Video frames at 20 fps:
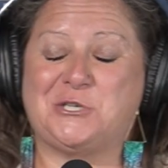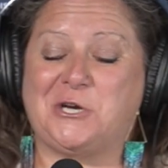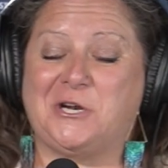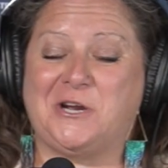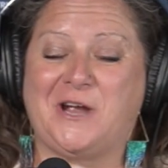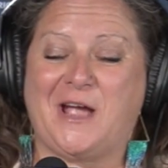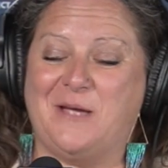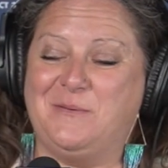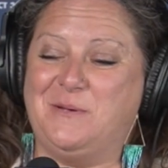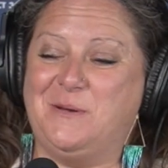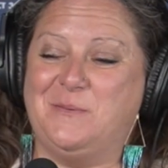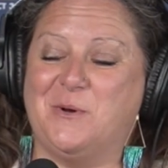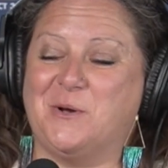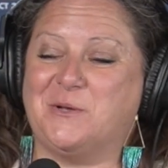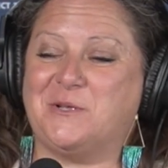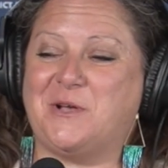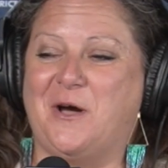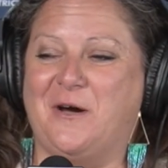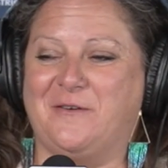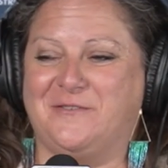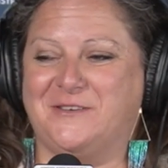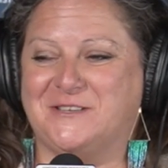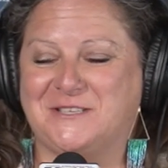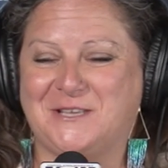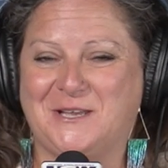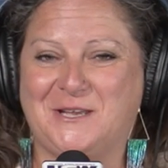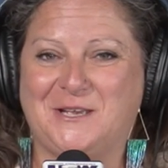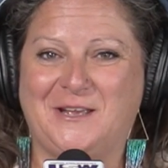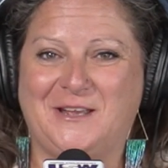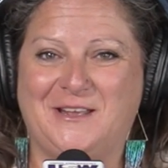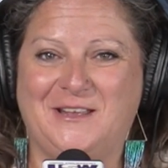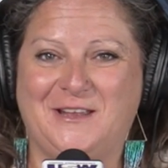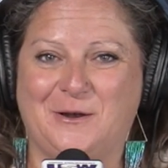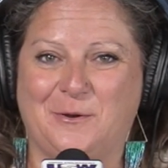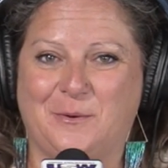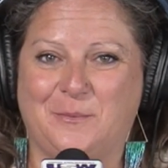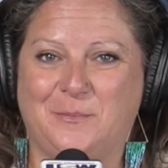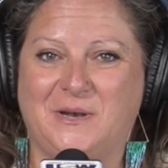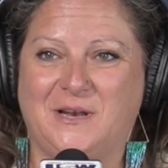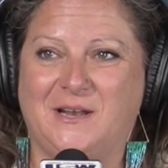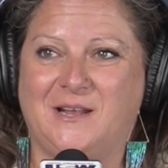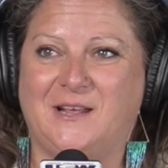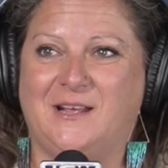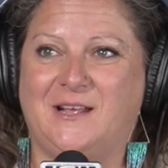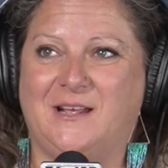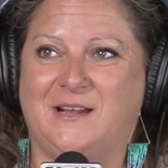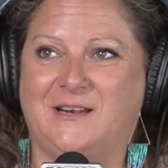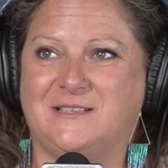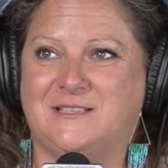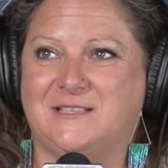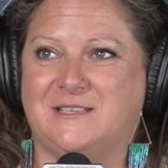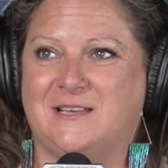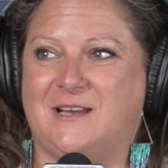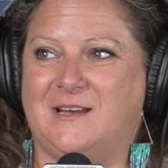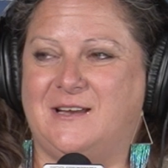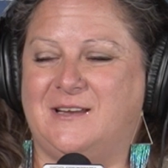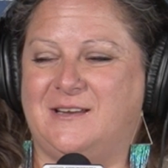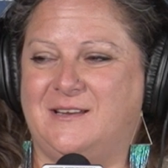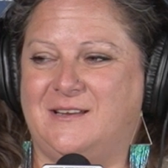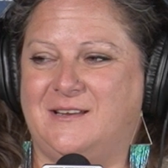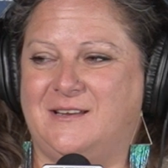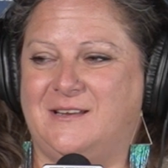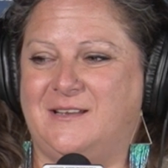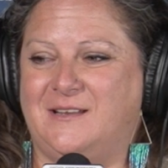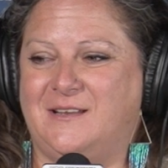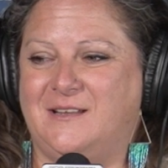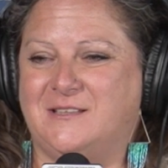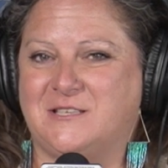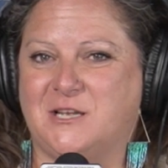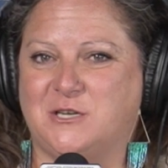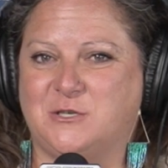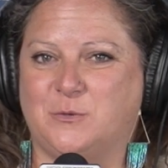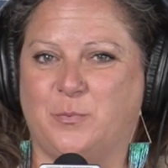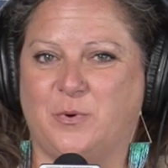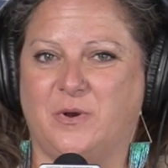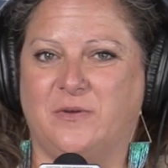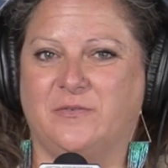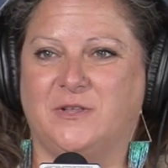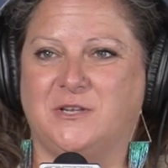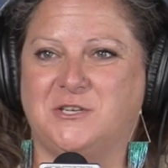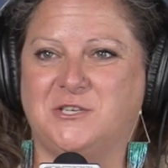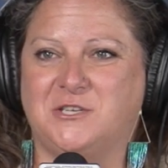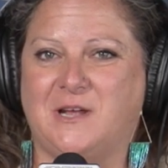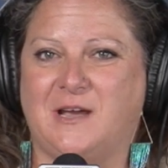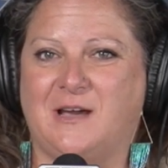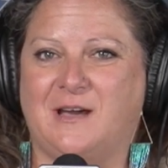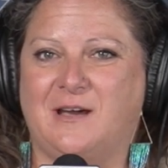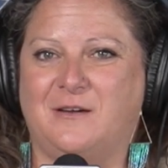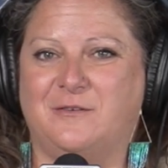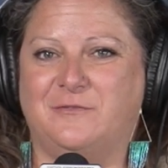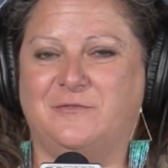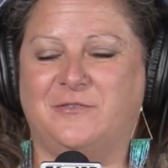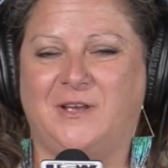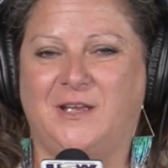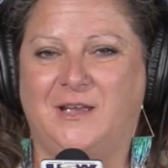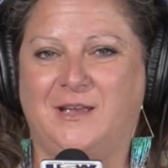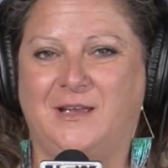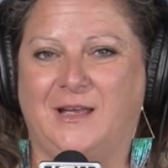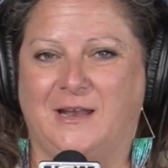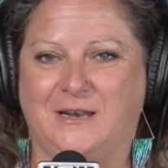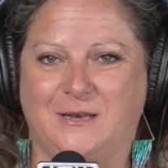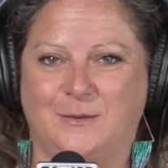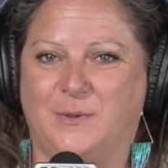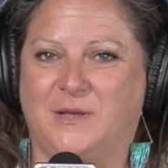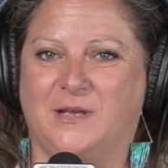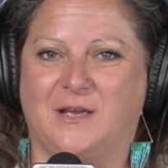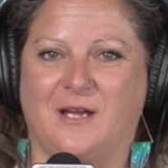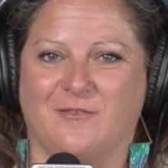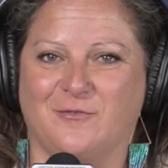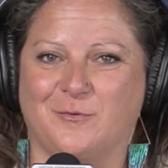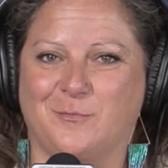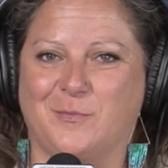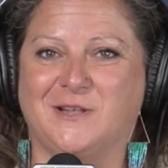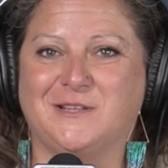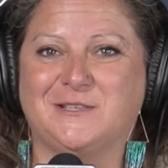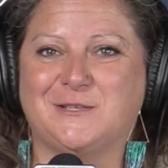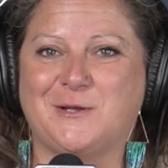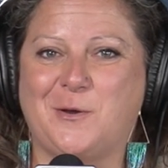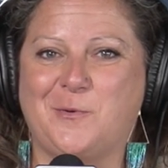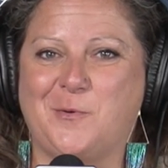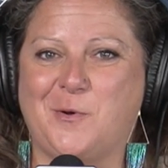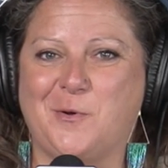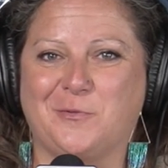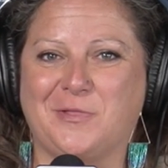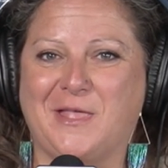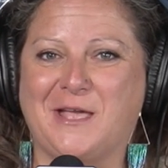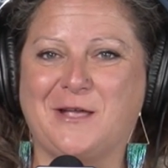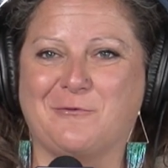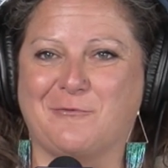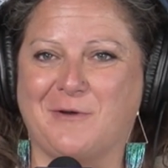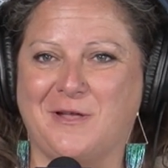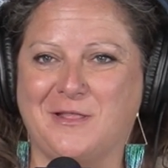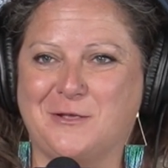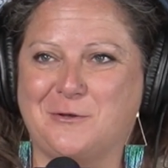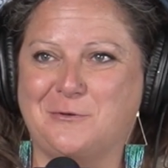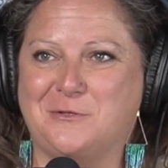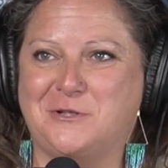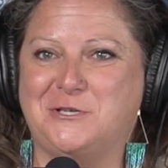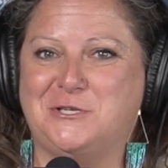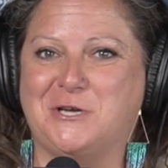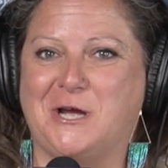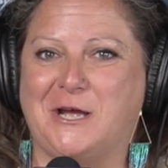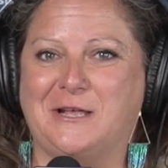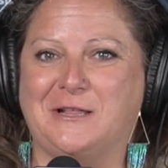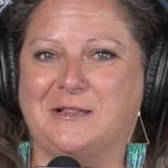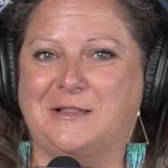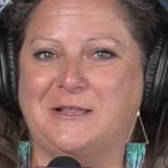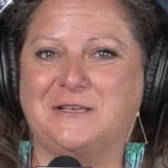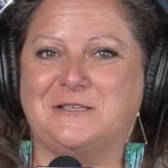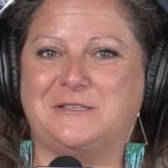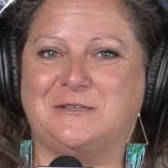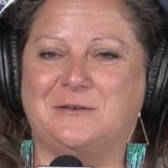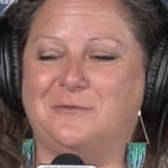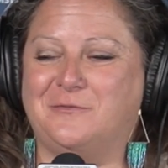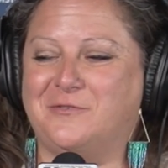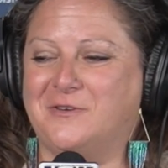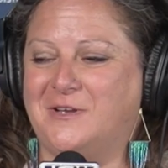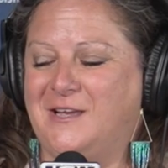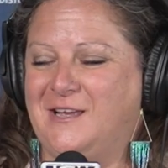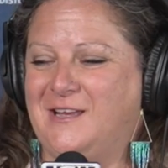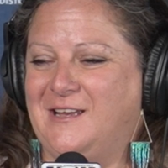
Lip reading: Sure. I mean, obviously, it's such a privilege to have a NDP government. So I will run through the giant list of